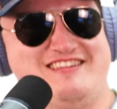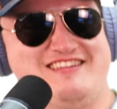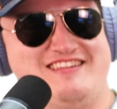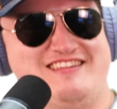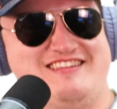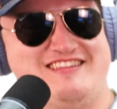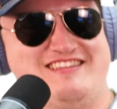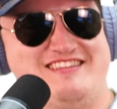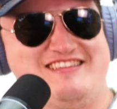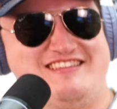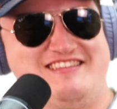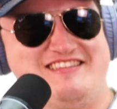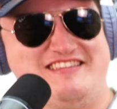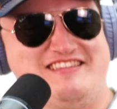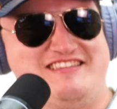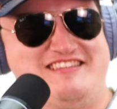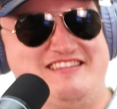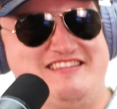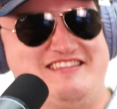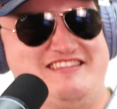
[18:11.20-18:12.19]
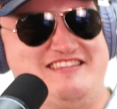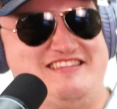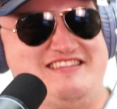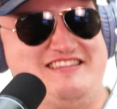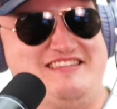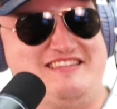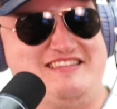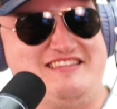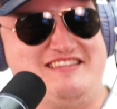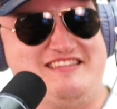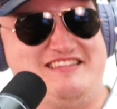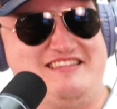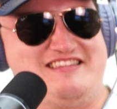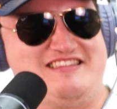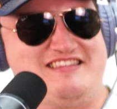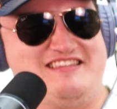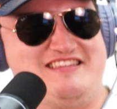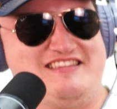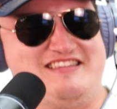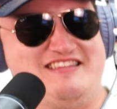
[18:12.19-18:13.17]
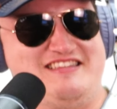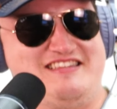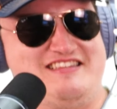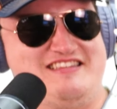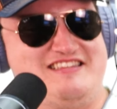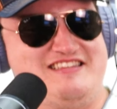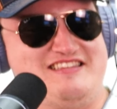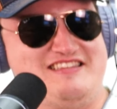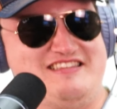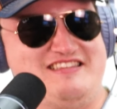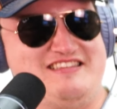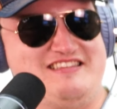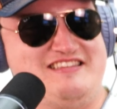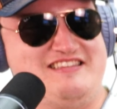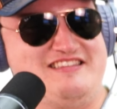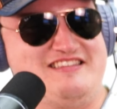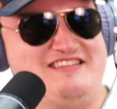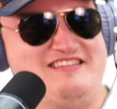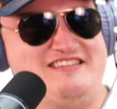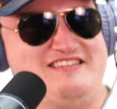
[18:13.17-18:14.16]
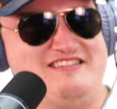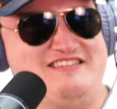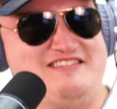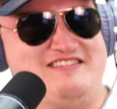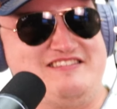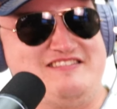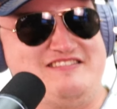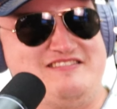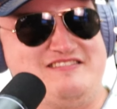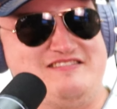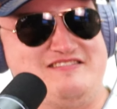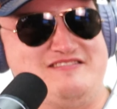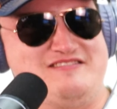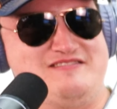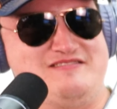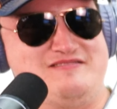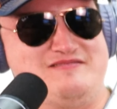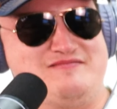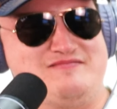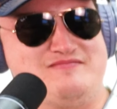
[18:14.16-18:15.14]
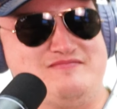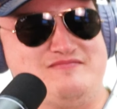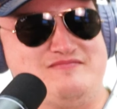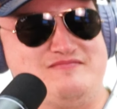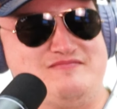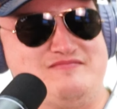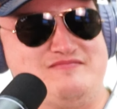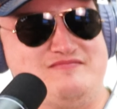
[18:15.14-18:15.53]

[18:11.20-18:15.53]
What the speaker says: This person isn't speaking.